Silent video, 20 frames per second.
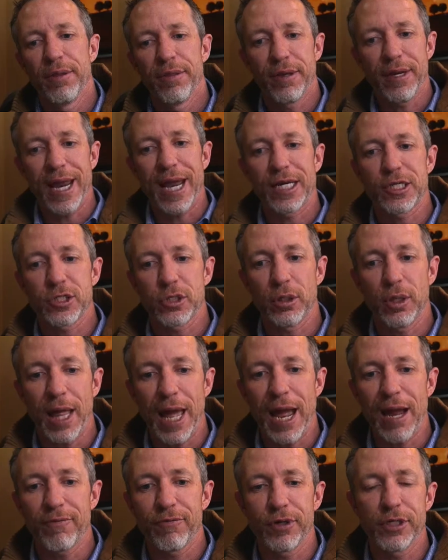the national
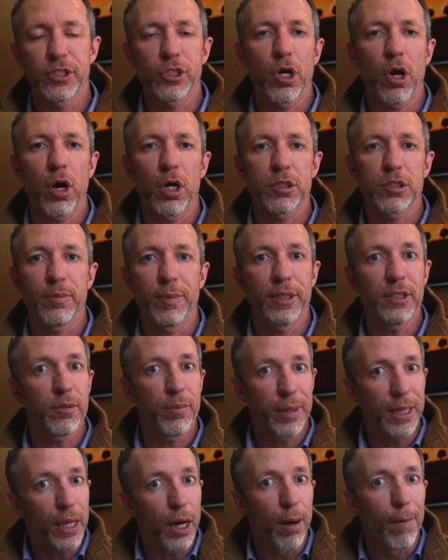average caused me to
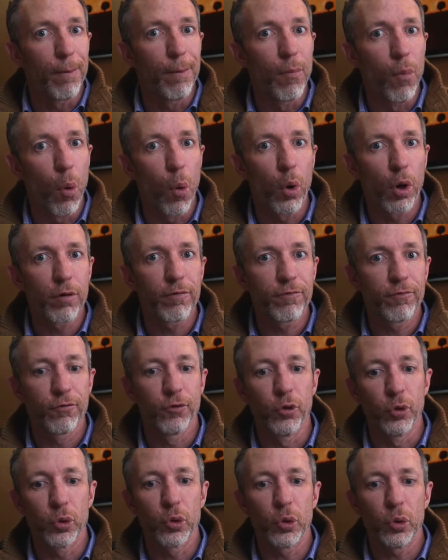be a more
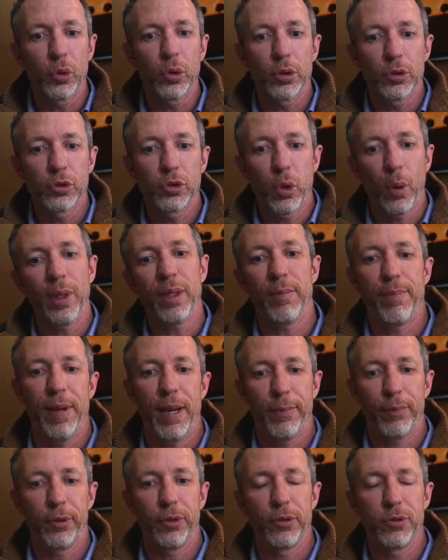frugal toilet
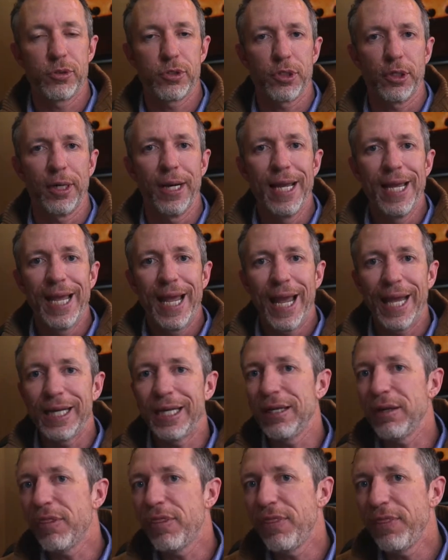paper user. And
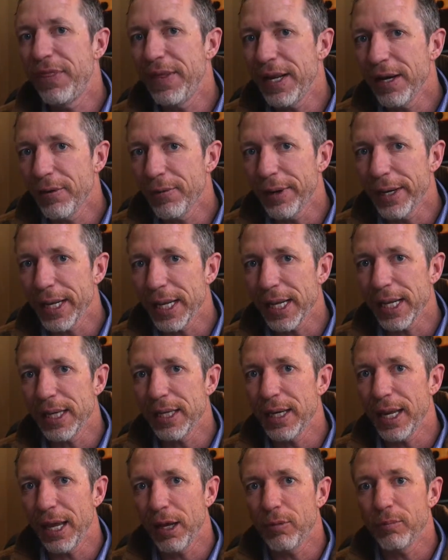in theory,
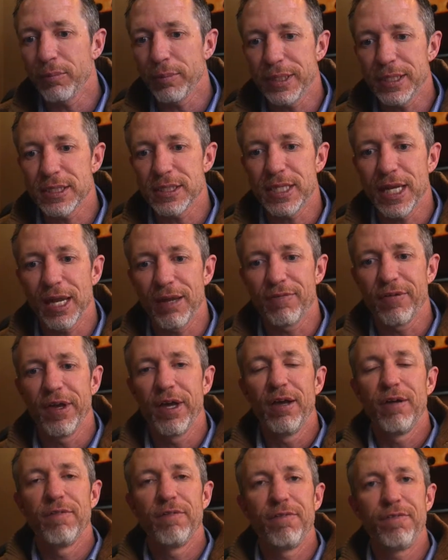it helped me save
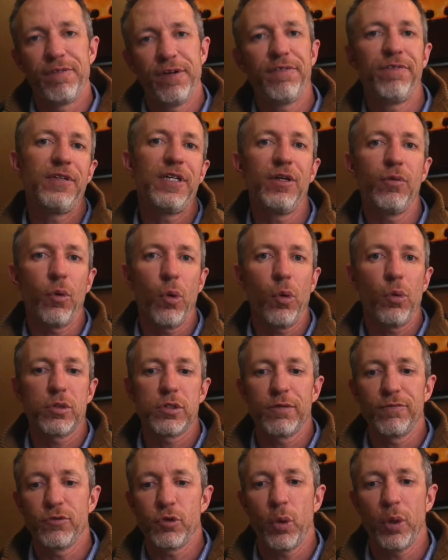50
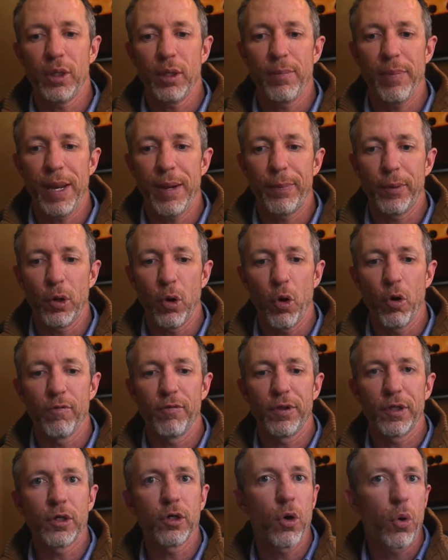rolls of toilet paper
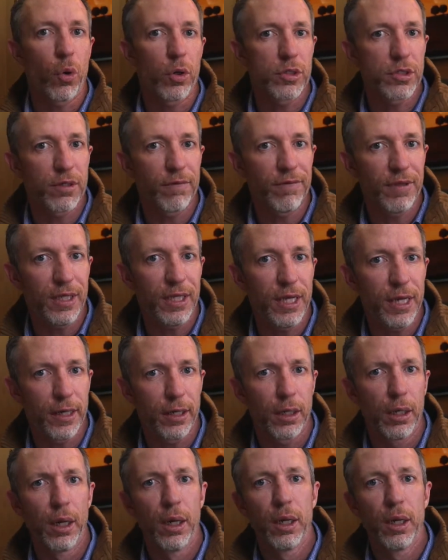over the course of the year